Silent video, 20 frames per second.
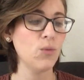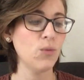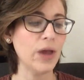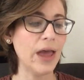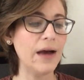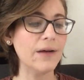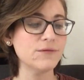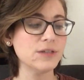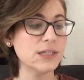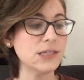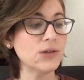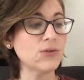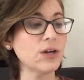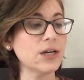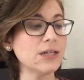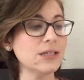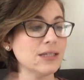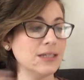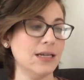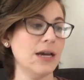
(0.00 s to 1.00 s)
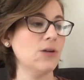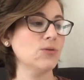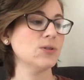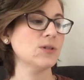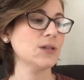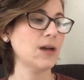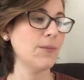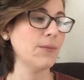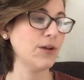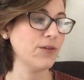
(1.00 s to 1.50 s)
We have serious
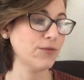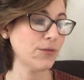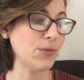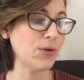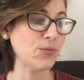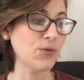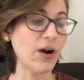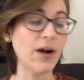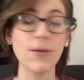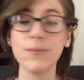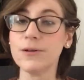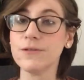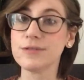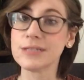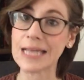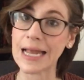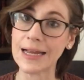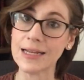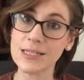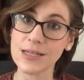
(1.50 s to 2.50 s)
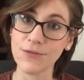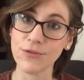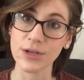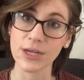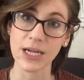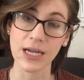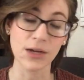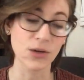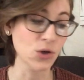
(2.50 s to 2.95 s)
doubts coming from the realm of scientific